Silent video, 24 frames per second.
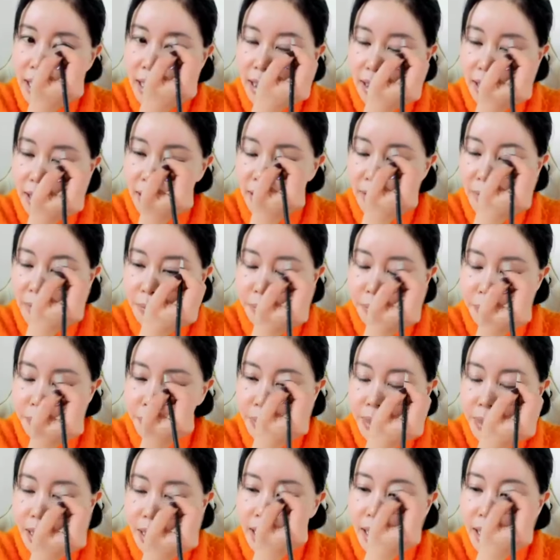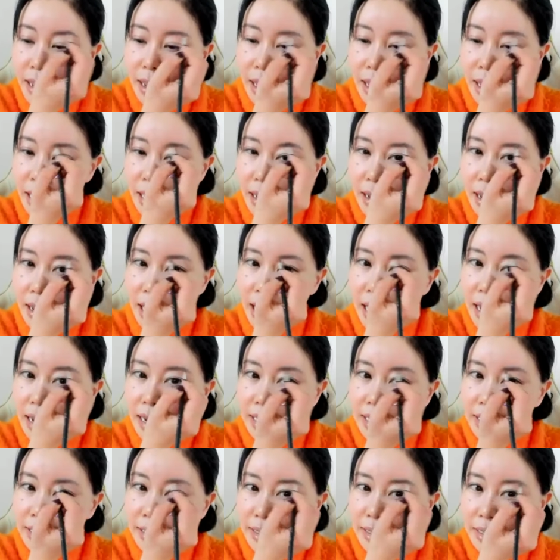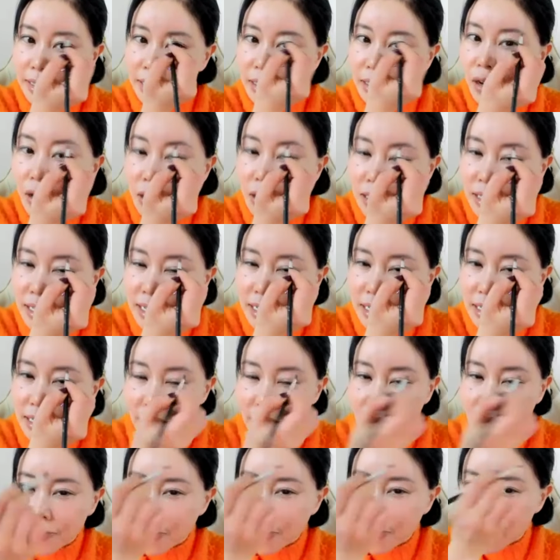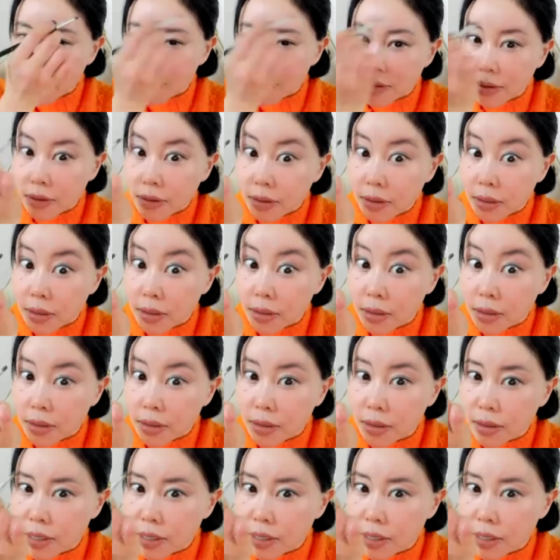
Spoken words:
and I noticed that if I do